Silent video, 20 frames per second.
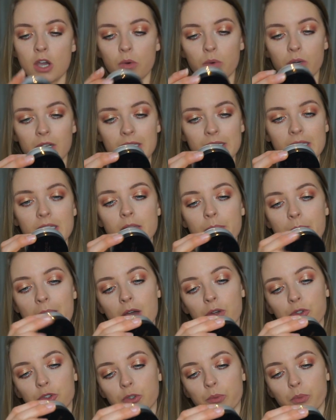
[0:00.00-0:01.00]
whereas in the
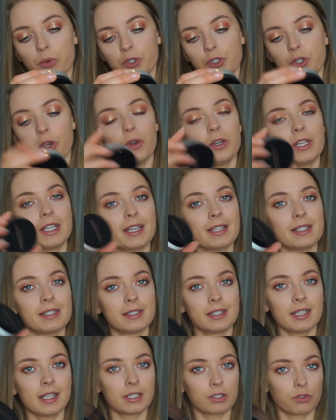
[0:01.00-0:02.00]
Pound Shop one you only get
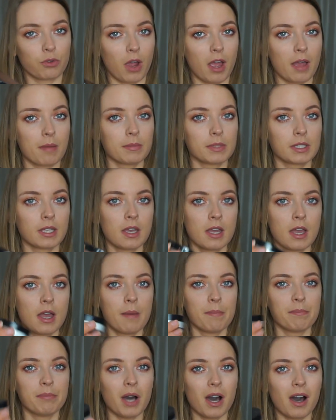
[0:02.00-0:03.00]
6 grams.
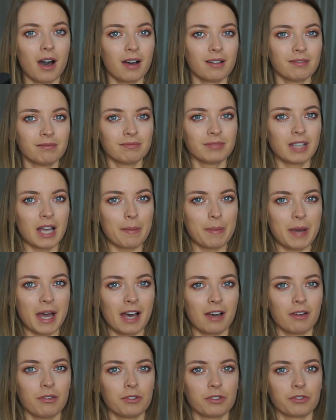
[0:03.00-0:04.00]
But
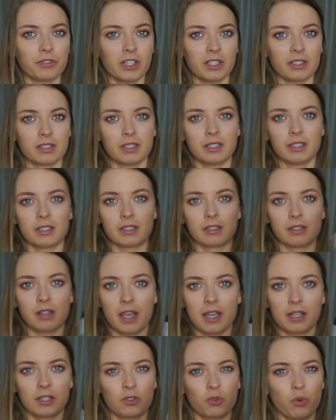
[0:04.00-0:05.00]
£1 versus
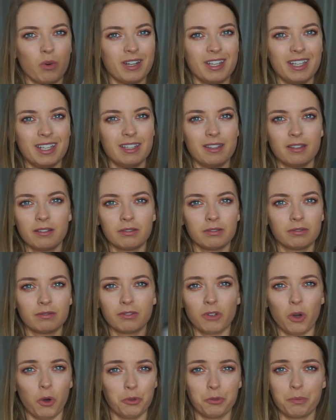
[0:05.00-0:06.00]
like 20
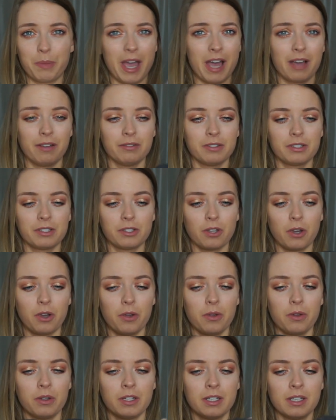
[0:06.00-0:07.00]
odd pounds,
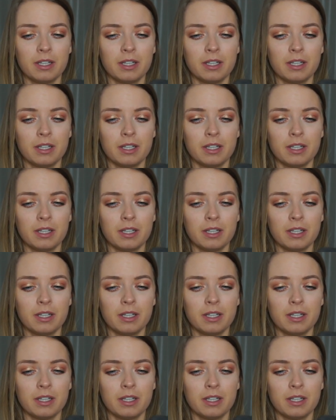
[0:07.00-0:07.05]
so